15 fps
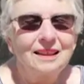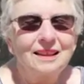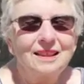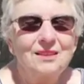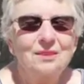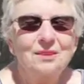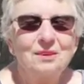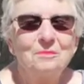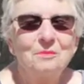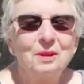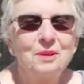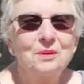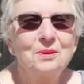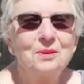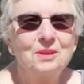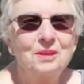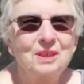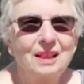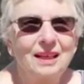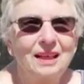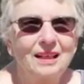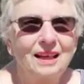it's the
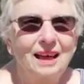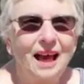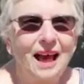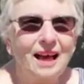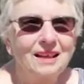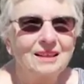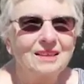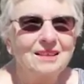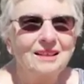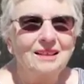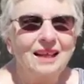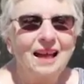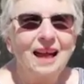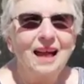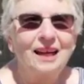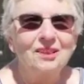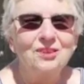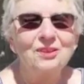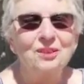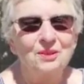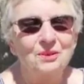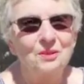most uh, act,
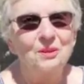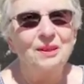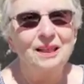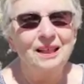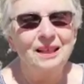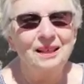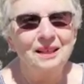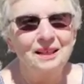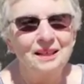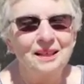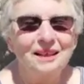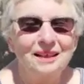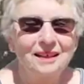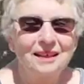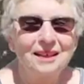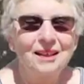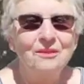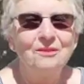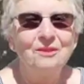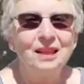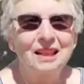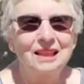action oriented
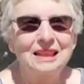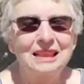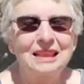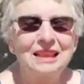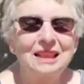event.